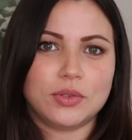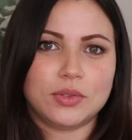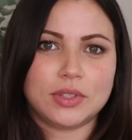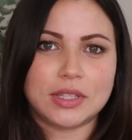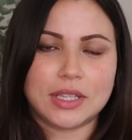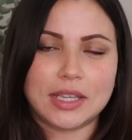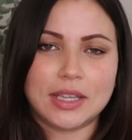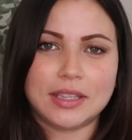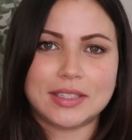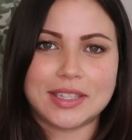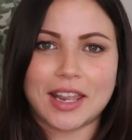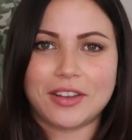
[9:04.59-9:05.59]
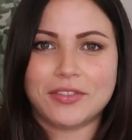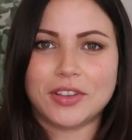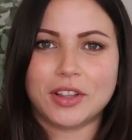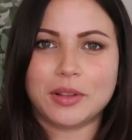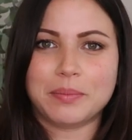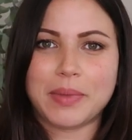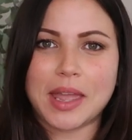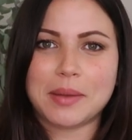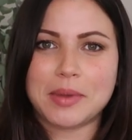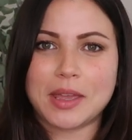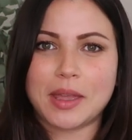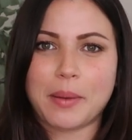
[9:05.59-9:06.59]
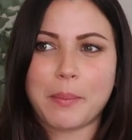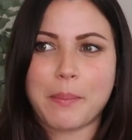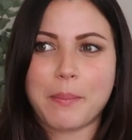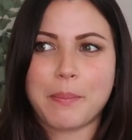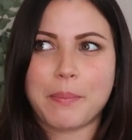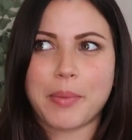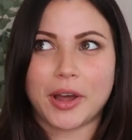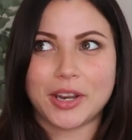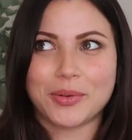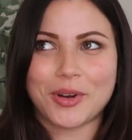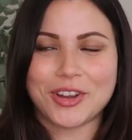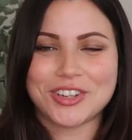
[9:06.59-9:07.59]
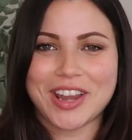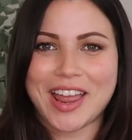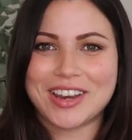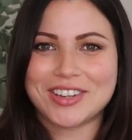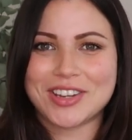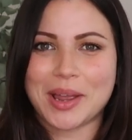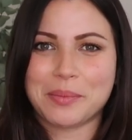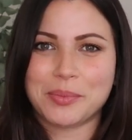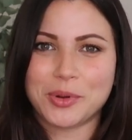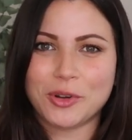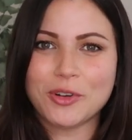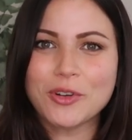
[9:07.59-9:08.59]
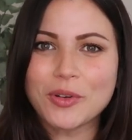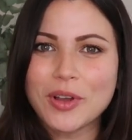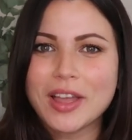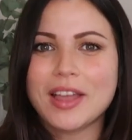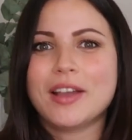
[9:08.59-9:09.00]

use the Cetaphil Baby Body Wash and Shampoo